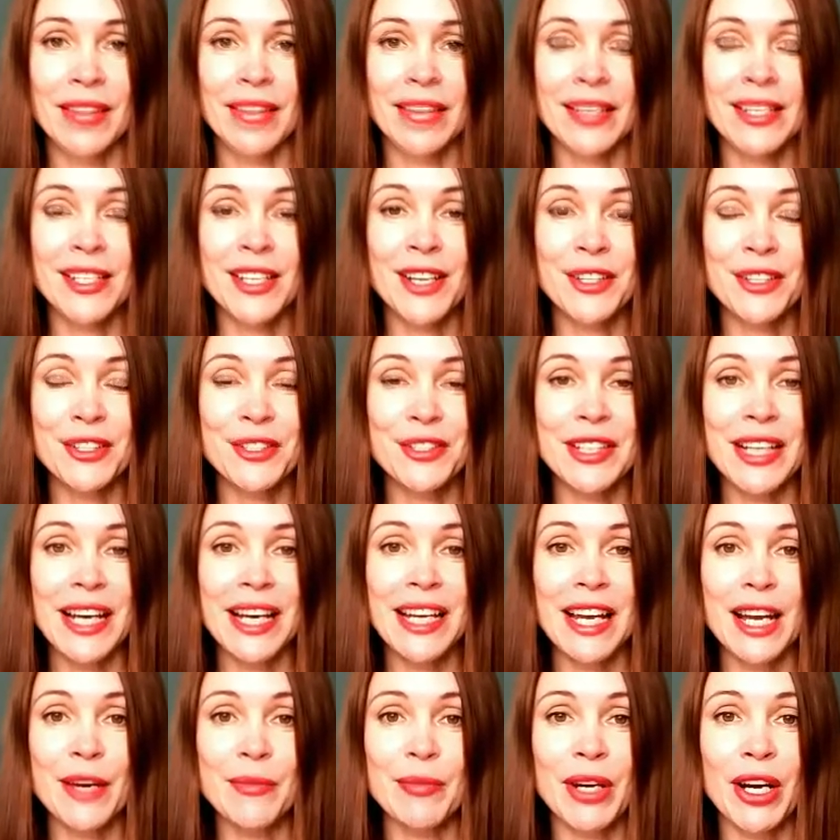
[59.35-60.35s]
So today
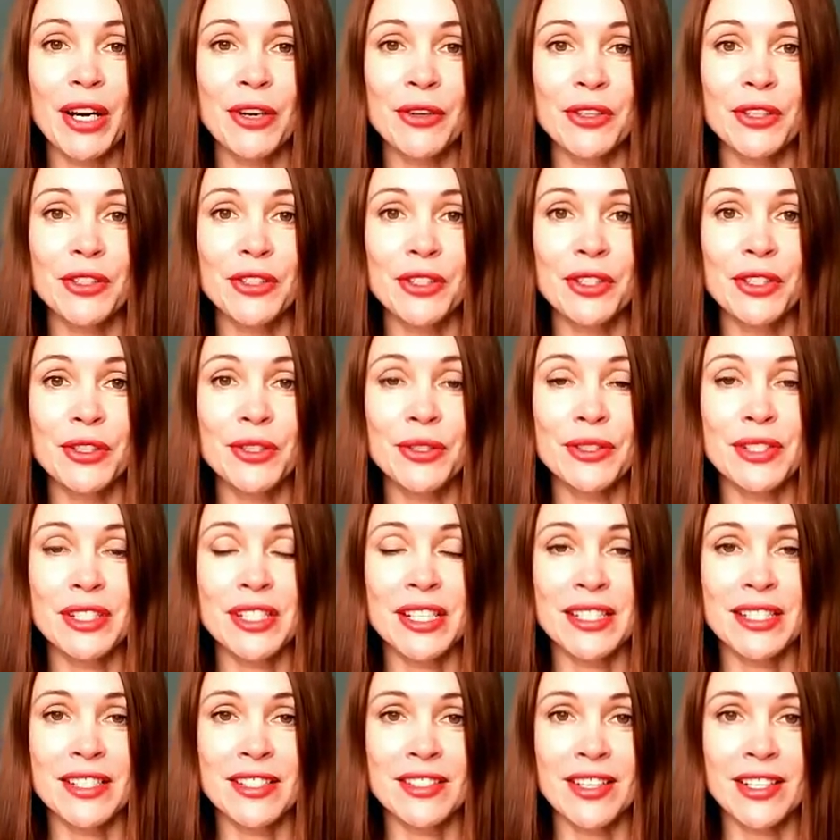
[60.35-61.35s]
I'm going to use
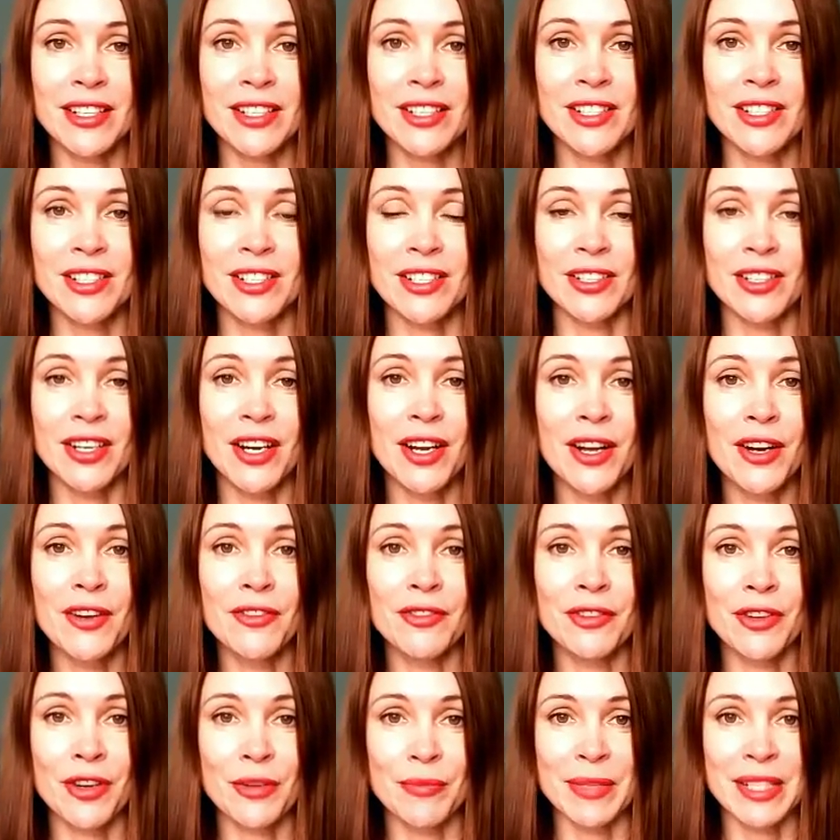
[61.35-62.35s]
the structure
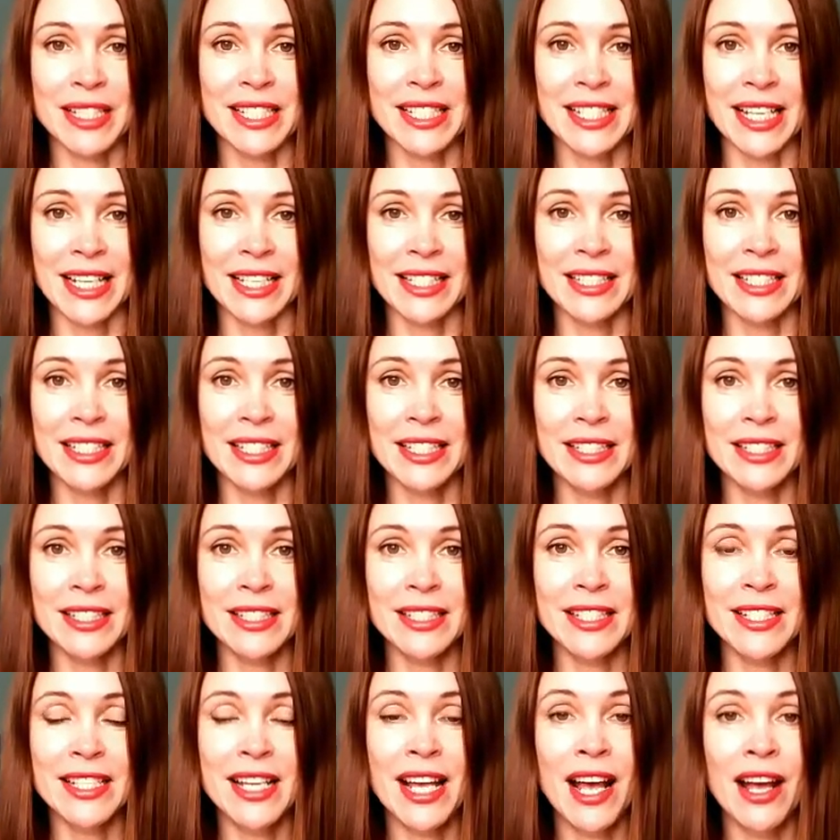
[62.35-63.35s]
from a
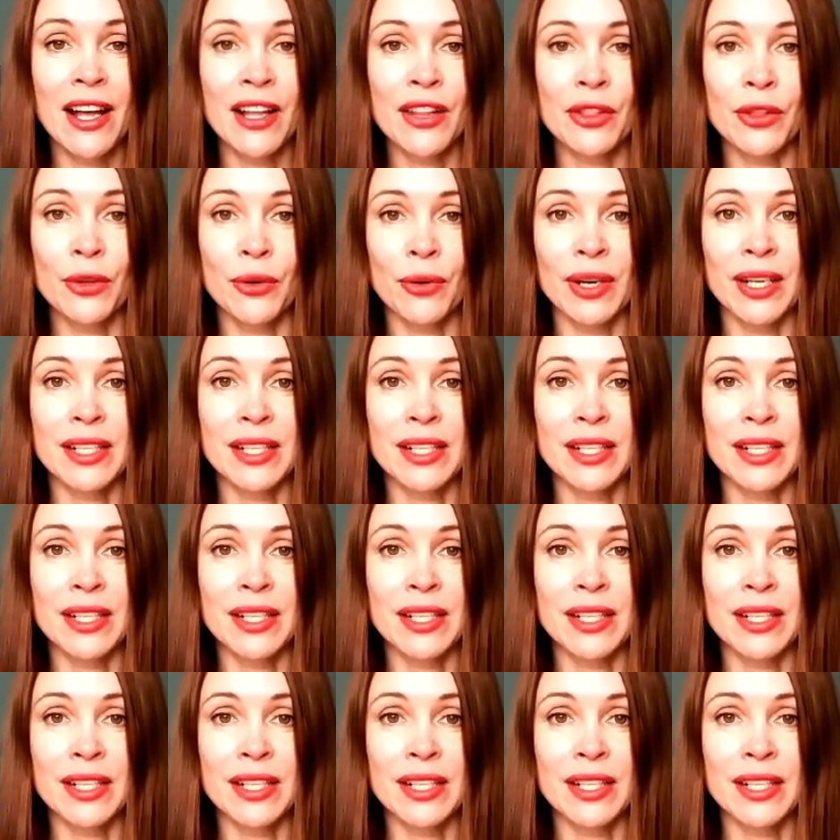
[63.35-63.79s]
sentence, no